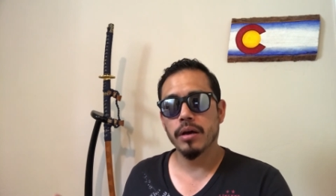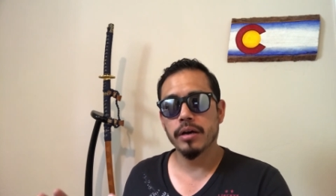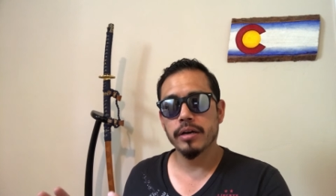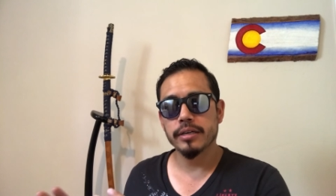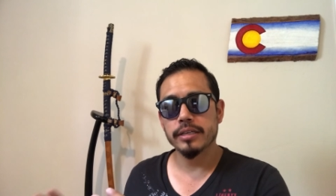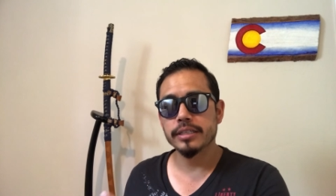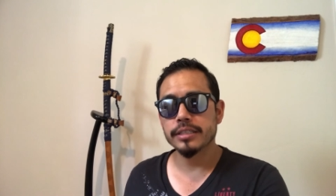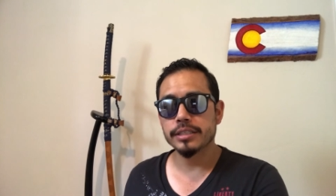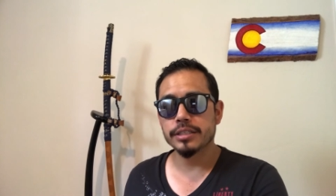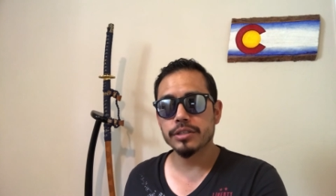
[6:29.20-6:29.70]

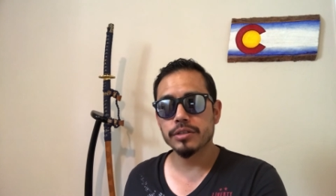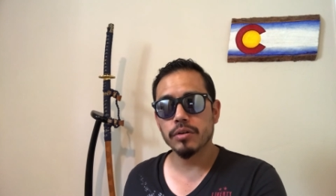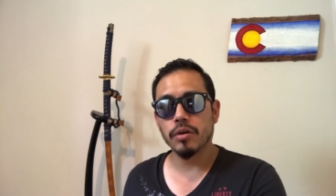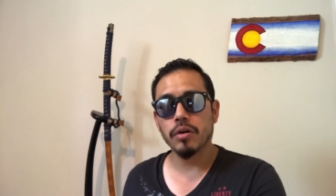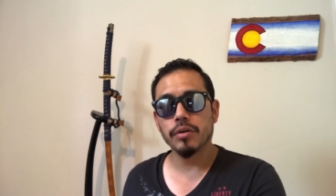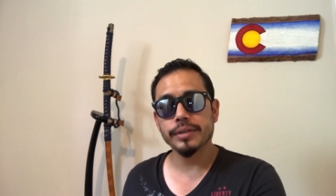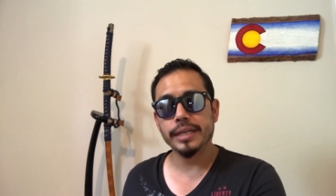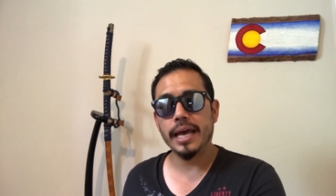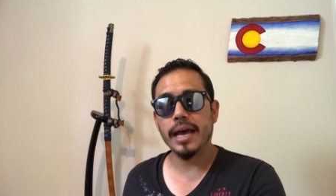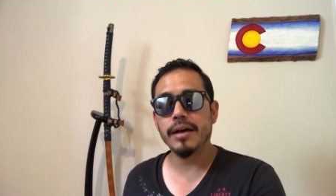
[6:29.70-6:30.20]

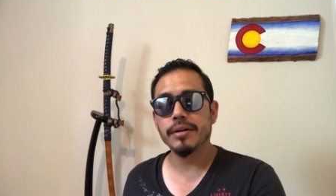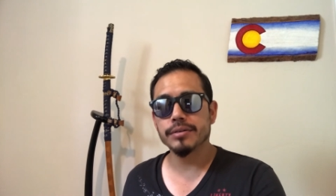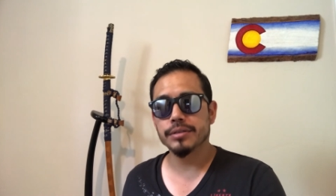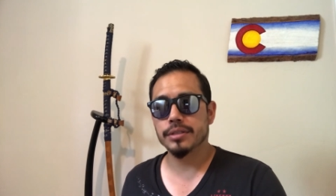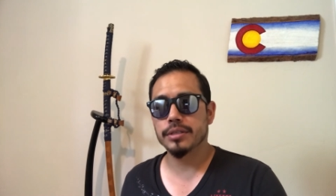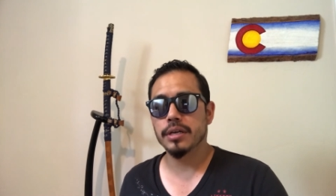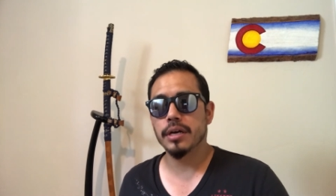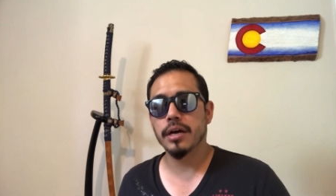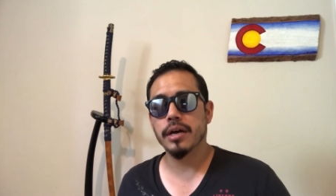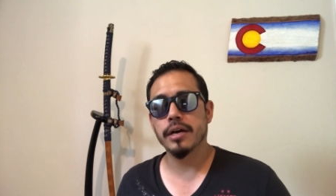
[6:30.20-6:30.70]
installed
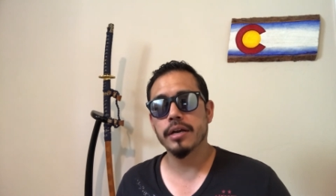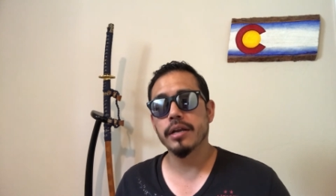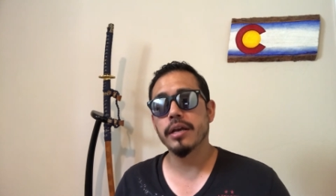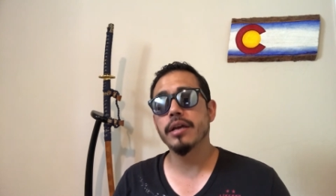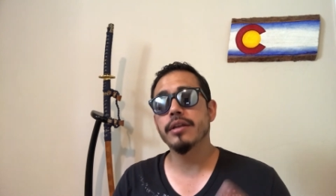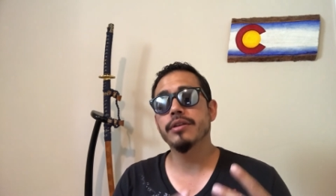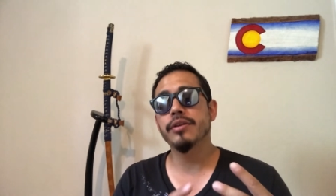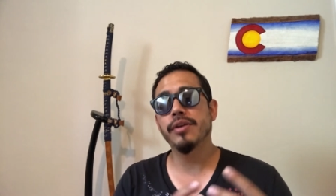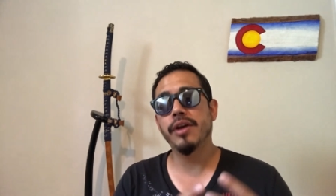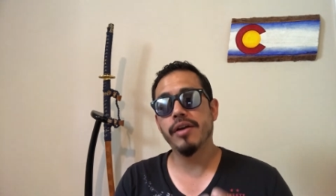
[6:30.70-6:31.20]
outside,
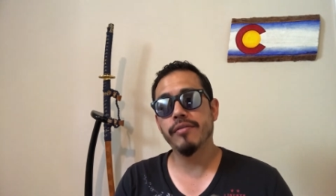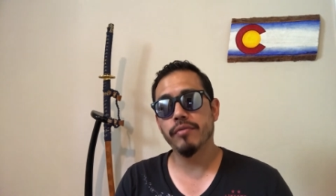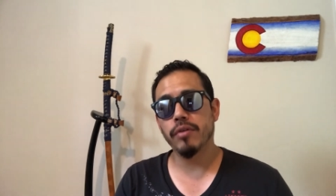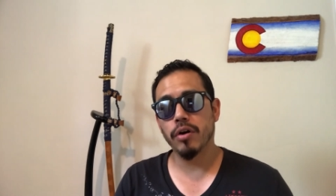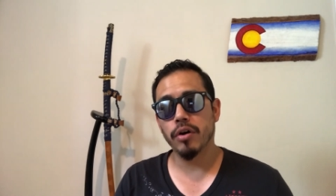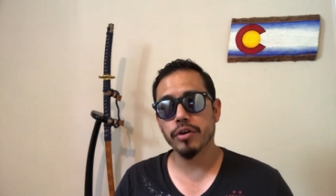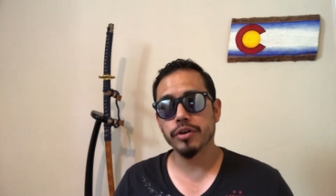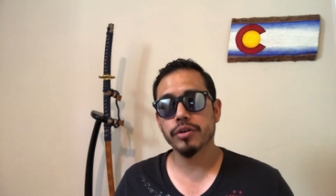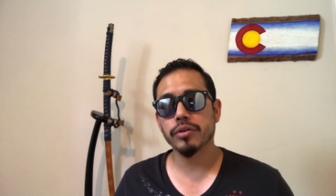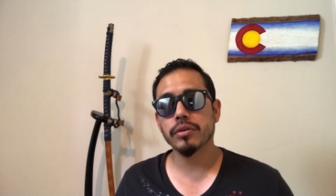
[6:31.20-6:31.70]
and you have
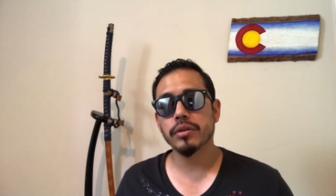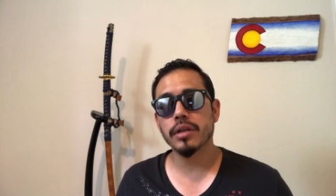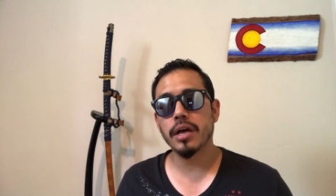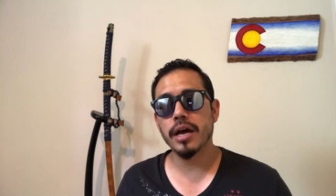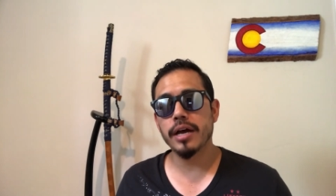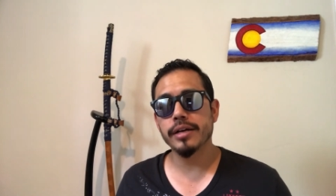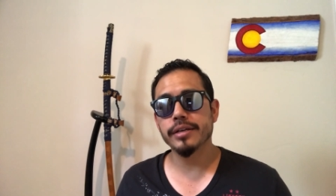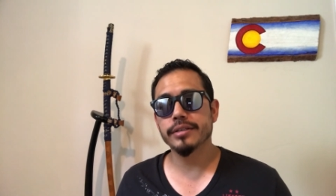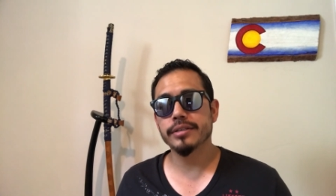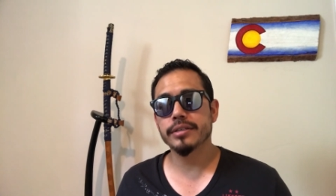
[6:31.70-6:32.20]
all your
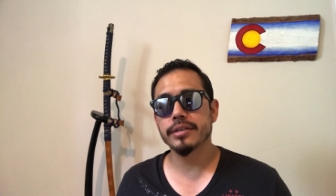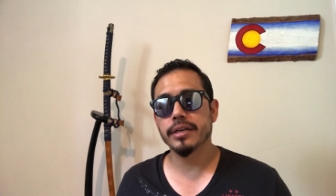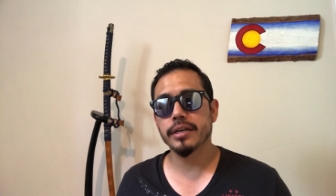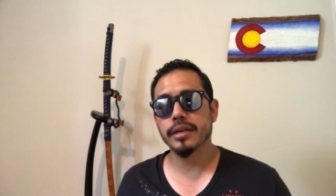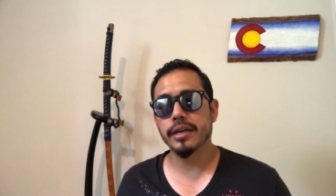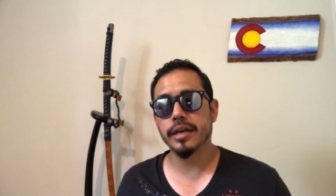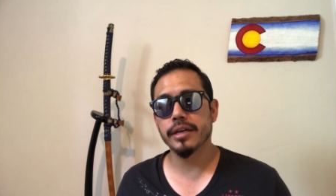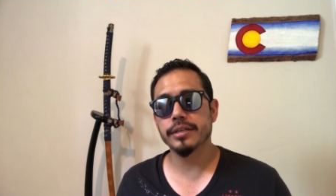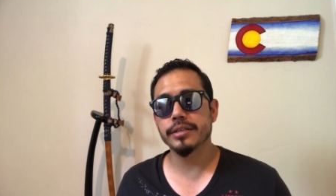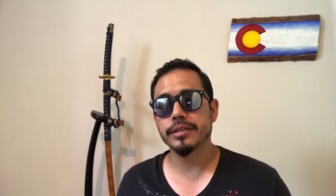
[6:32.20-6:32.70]
lines
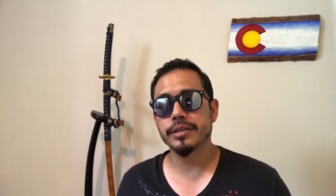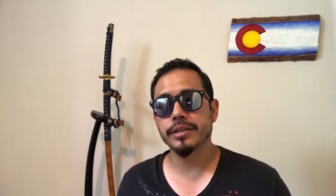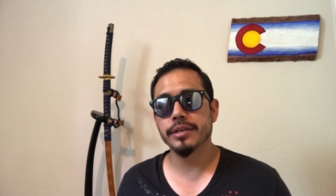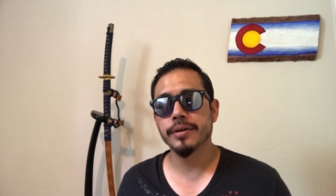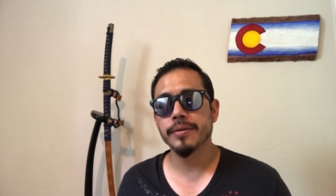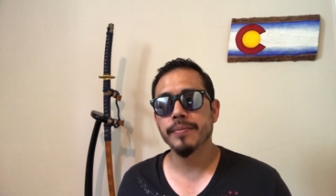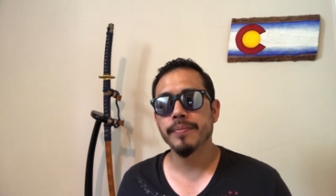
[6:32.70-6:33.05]
connected.